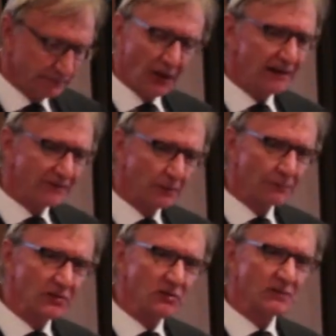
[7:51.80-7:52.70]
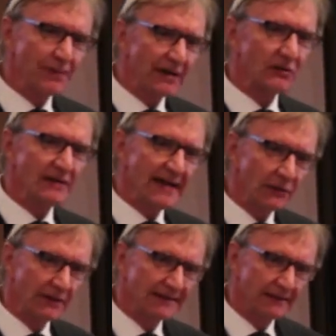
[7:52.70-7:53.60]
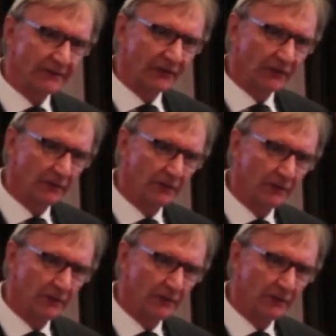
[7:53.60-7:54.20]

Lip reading: not even to produce better narratives,